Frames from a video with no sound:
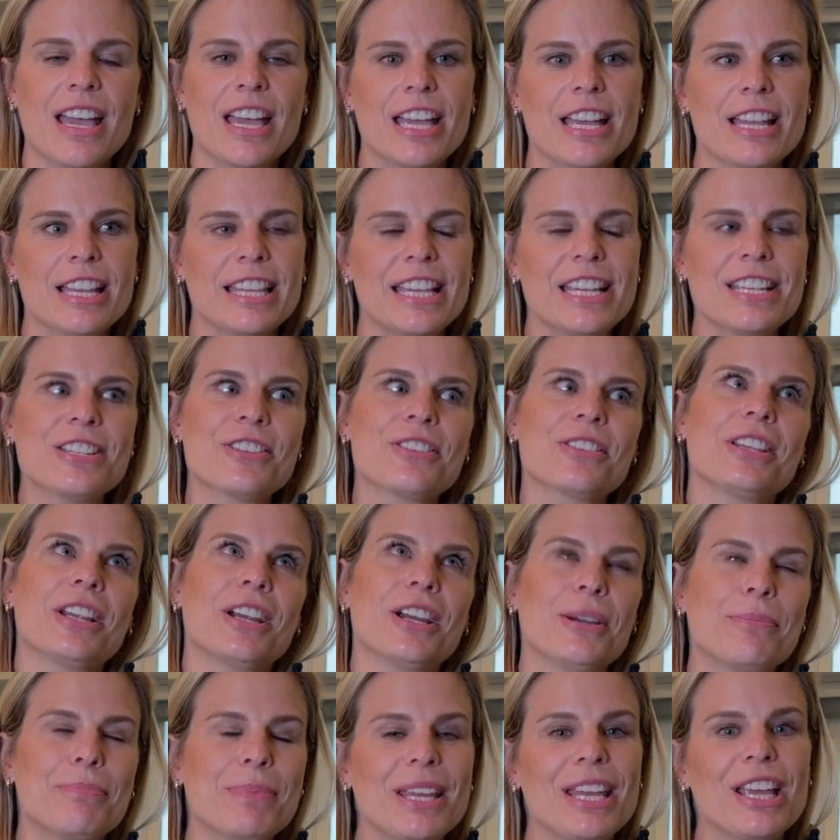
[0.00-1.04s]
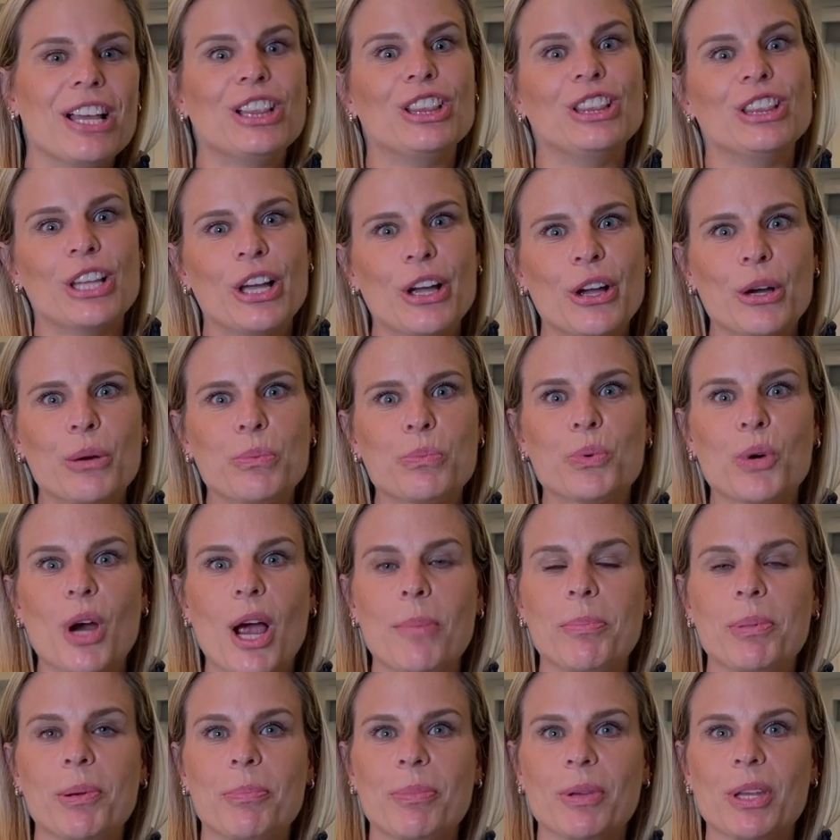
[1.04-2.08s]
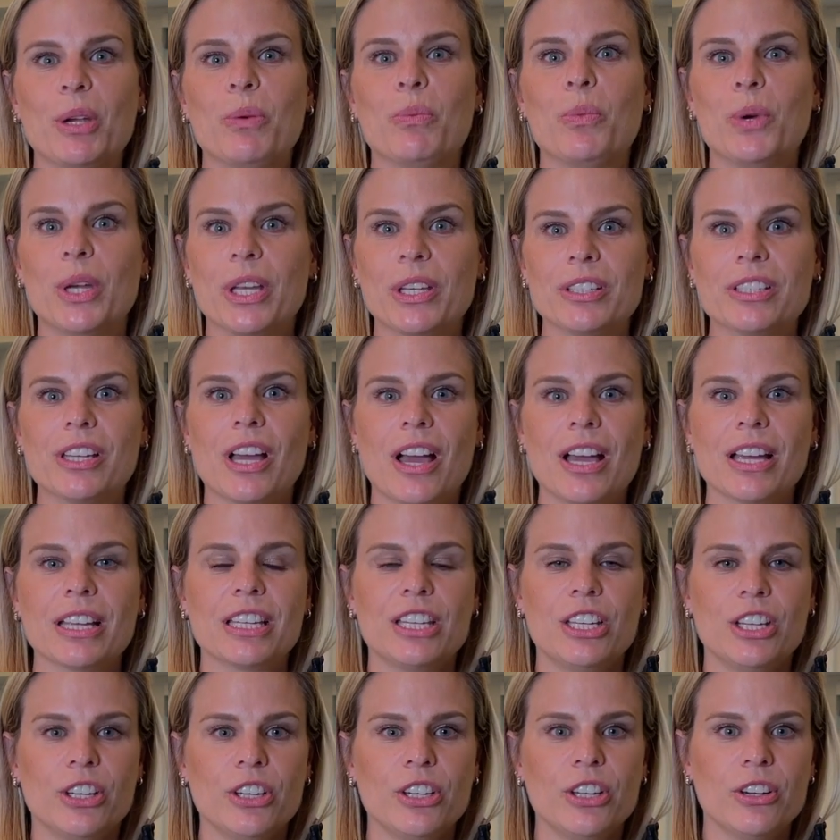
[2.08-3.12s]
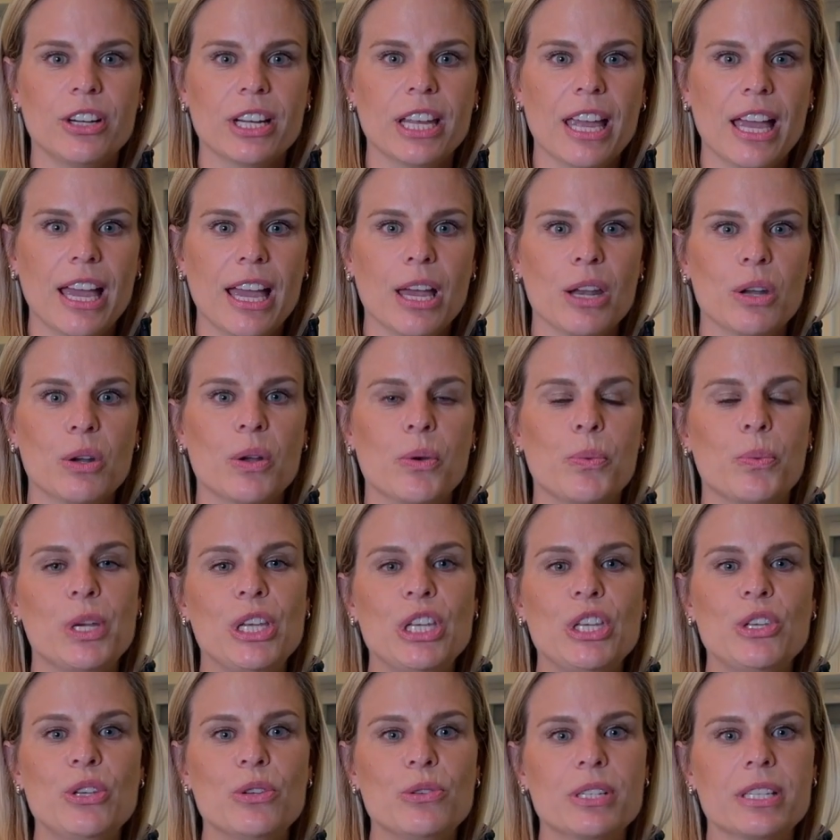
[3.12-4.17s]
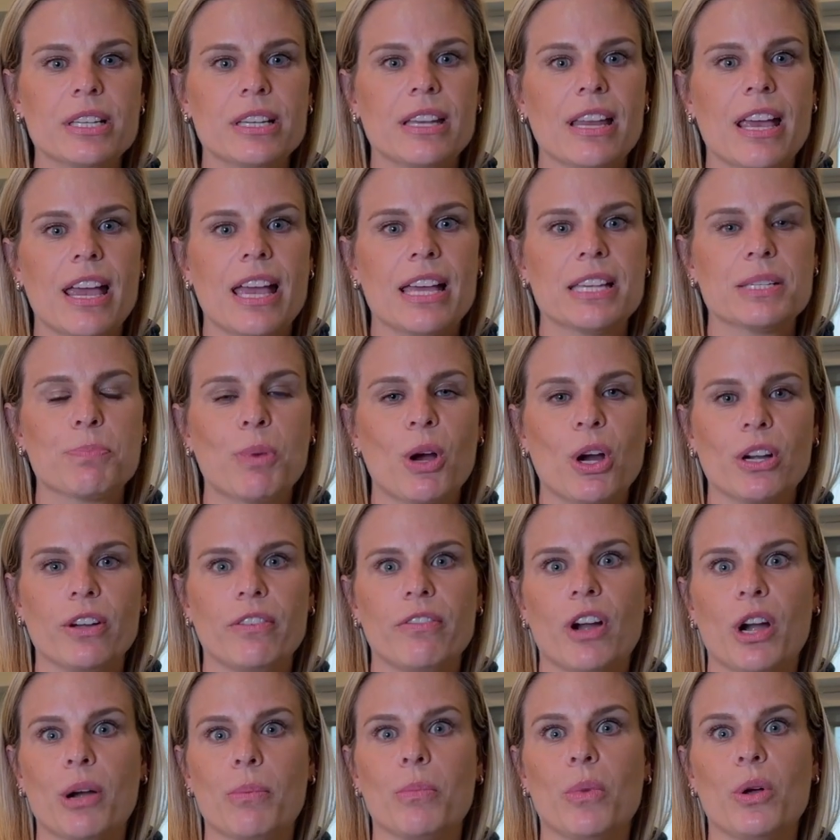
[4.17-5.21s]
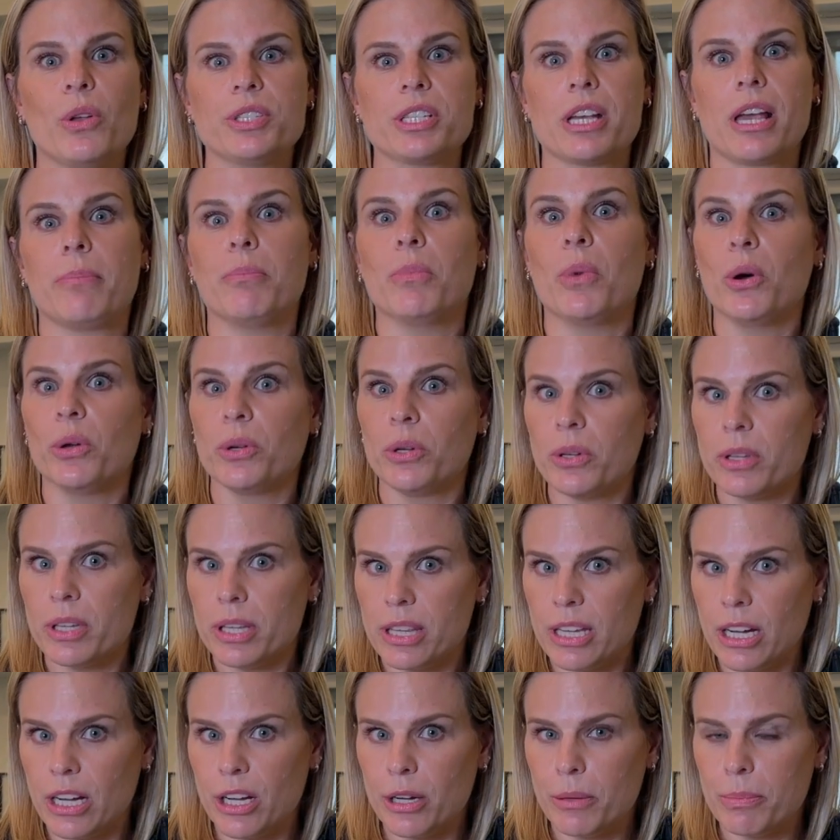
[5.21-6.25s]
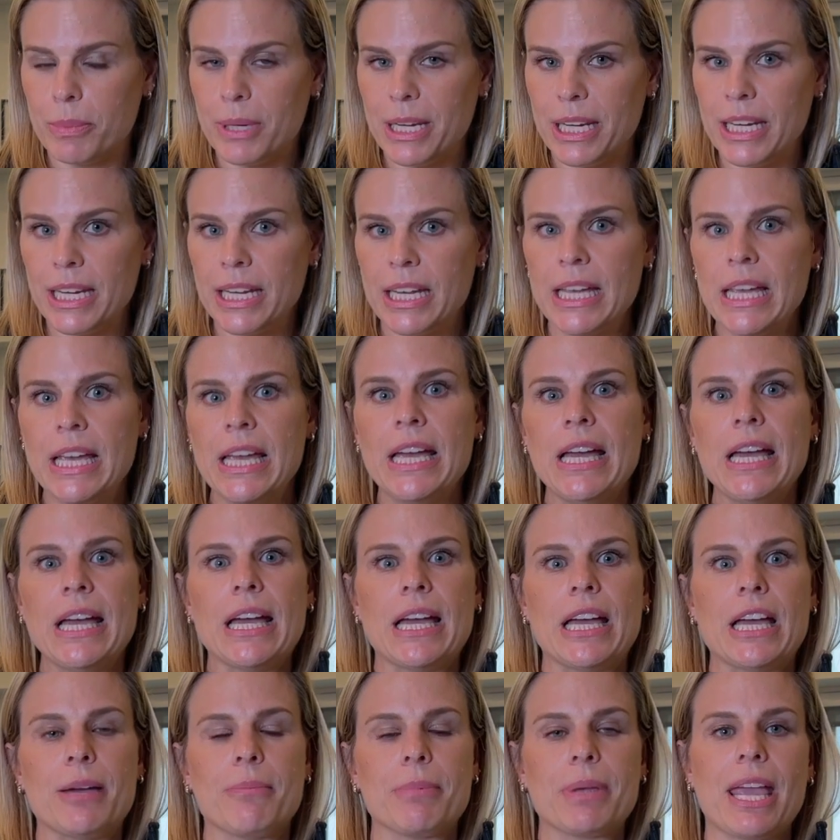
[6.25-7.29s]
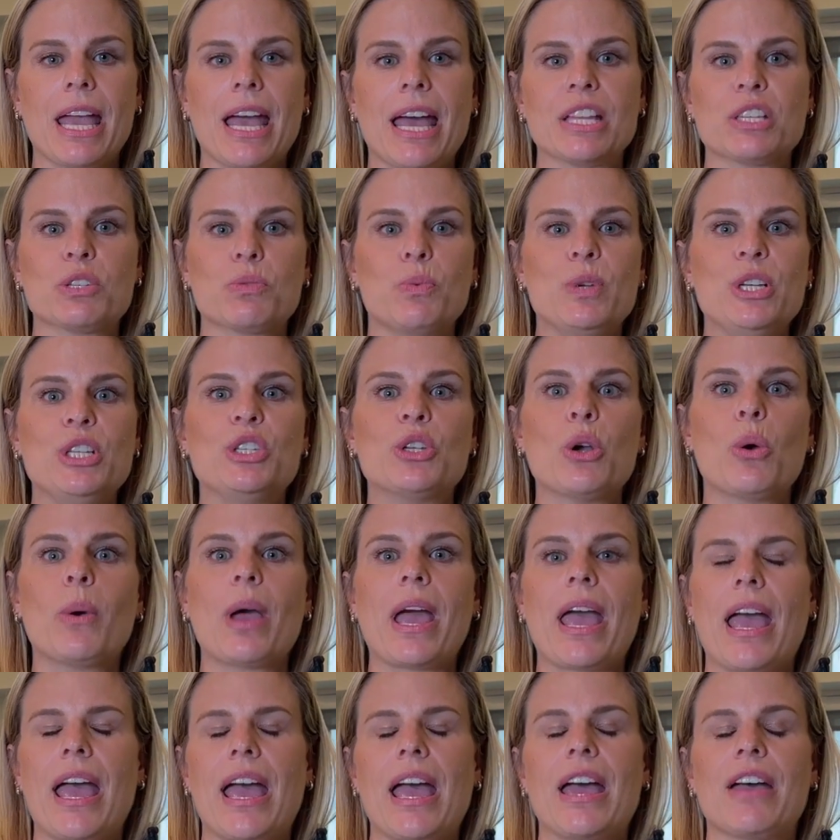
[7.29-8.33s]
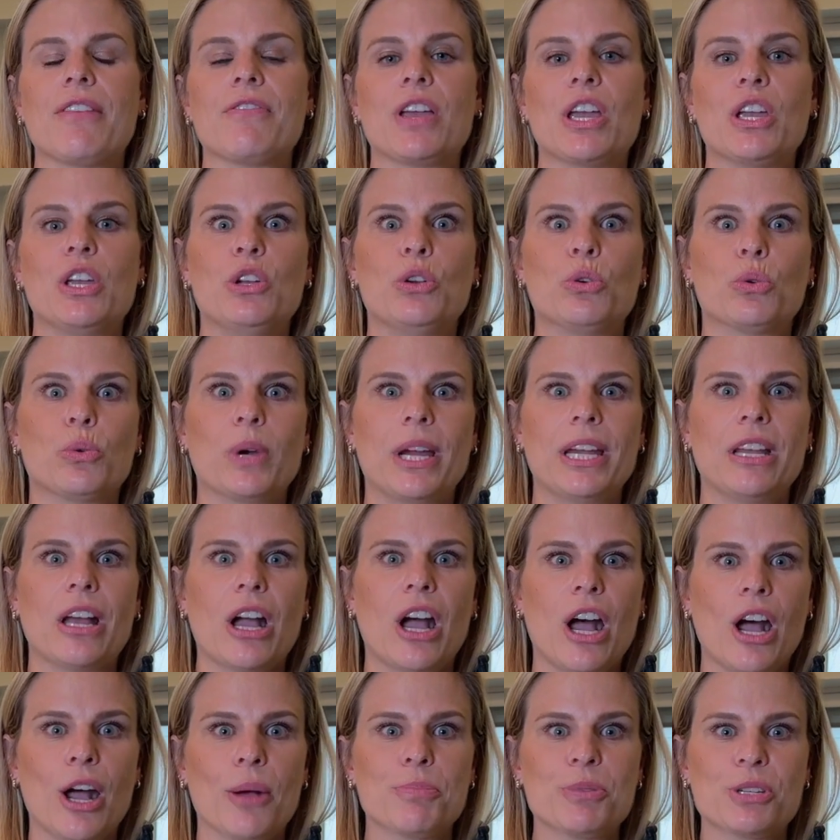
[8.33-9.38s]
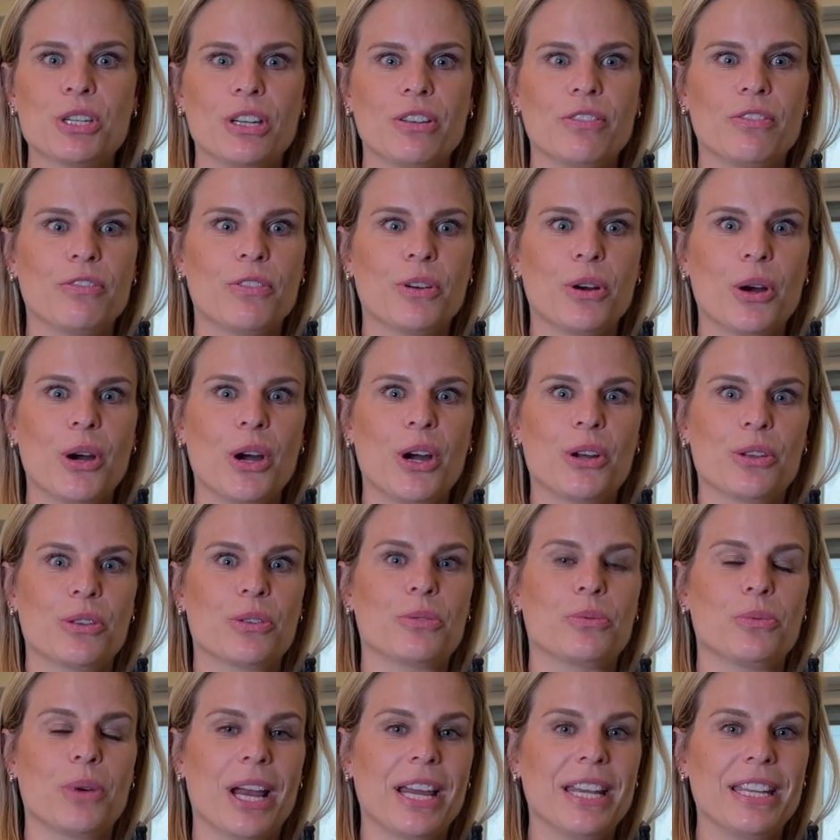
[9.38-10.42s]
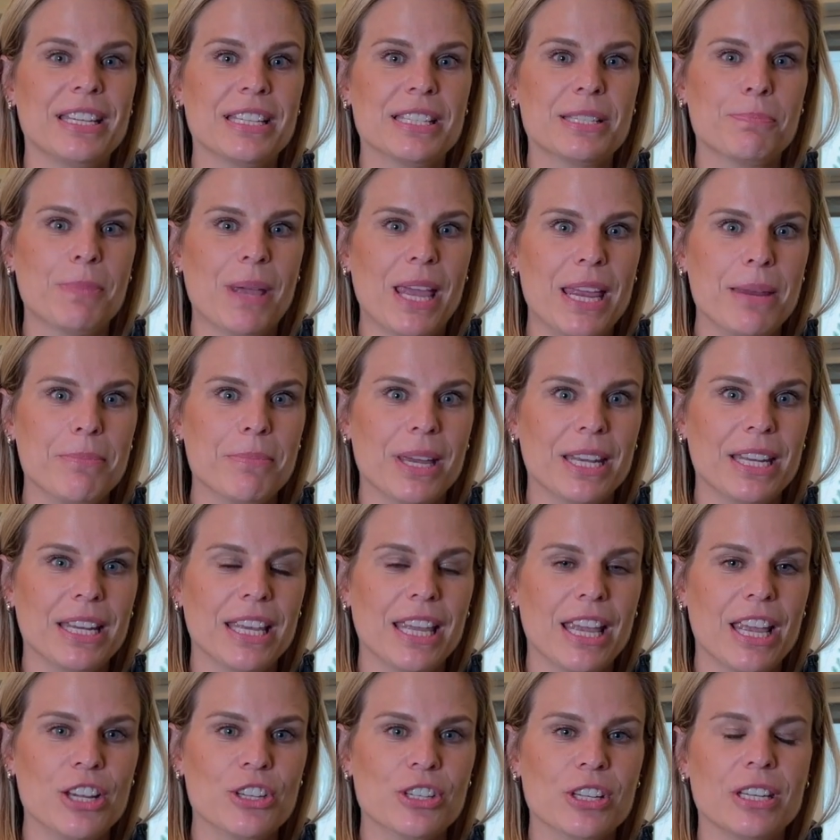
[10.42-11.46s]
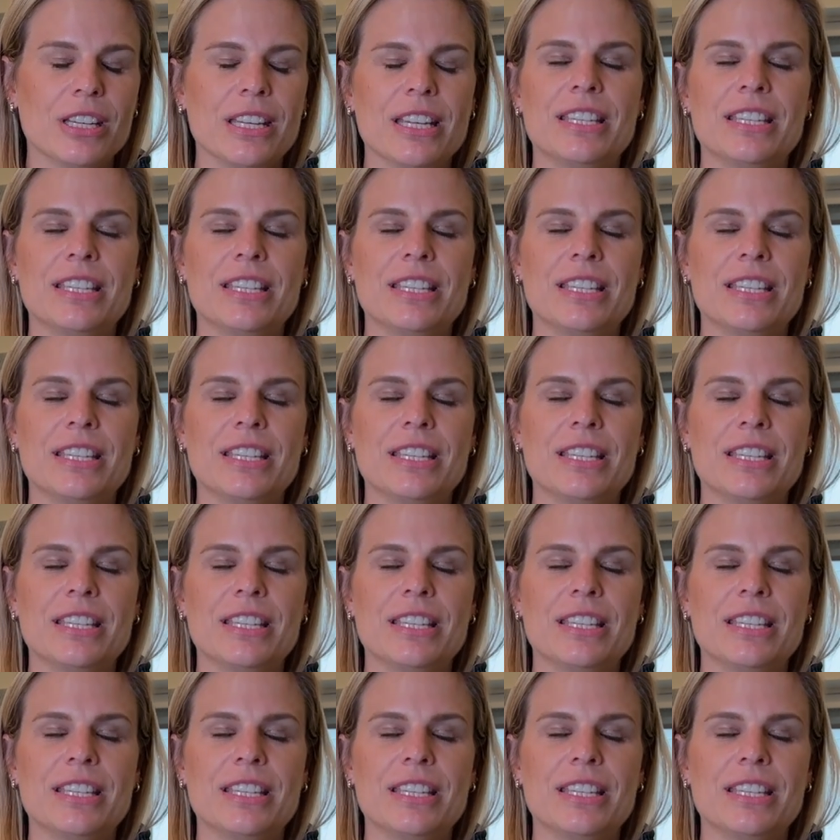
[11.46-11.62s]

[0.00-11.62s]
Laser therapy alone probably will not cure your cat. We use it as part of our multimodal therapy. Cats, we don't have a great option for arthritis pain medication.